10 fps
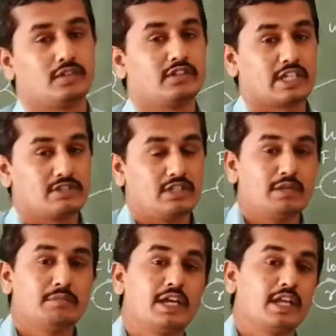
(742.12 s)
It is
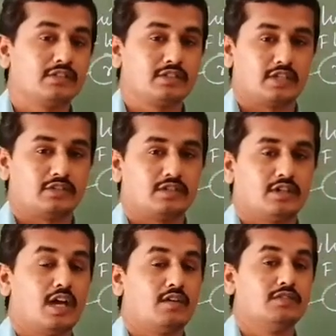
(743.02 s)
actually Mendel cross
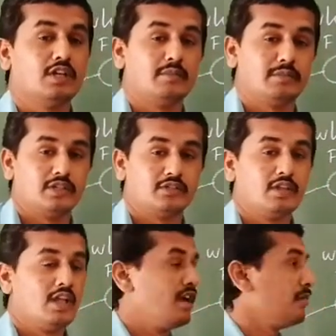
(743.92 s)
law of dominance,
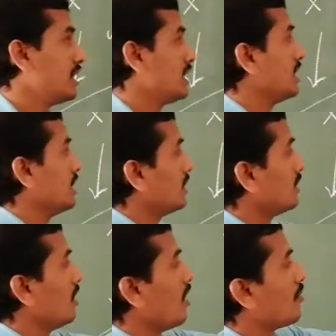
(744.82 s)
but
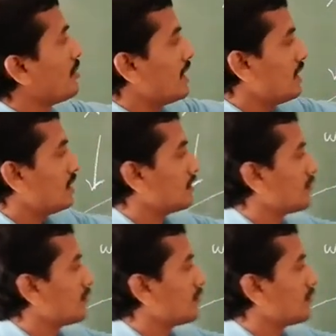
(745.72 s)
here pink